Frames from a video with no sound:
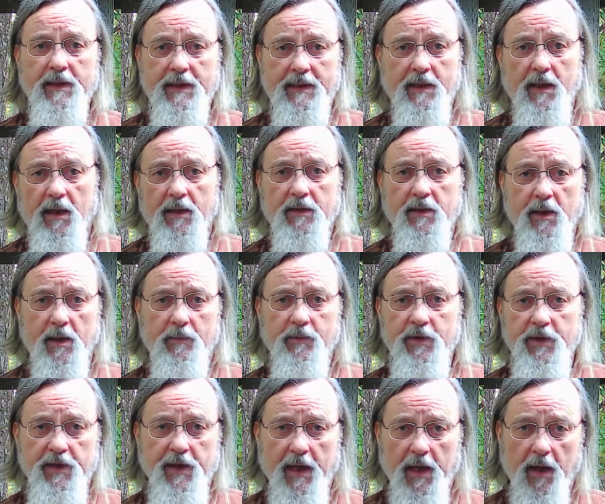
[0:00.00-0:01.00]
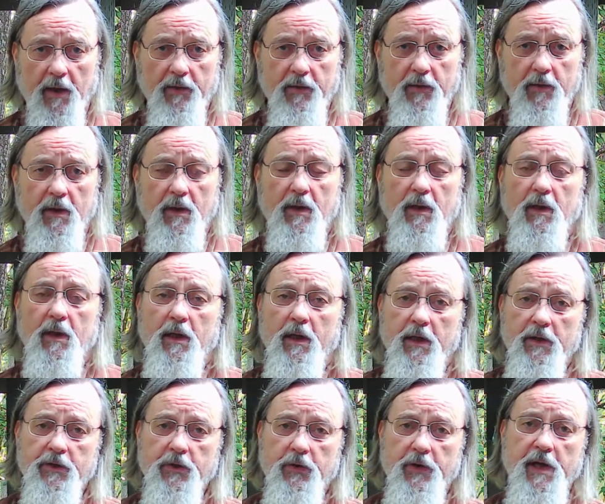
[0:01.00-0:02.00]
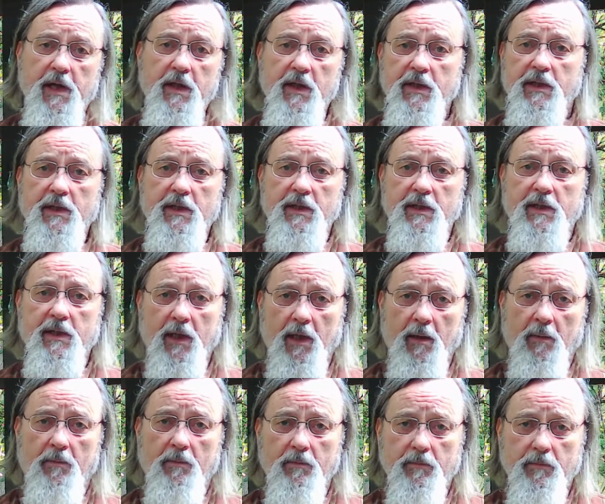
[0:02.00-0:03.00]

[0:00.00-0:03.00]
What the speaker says: did not come to death? Is there any that didn't come?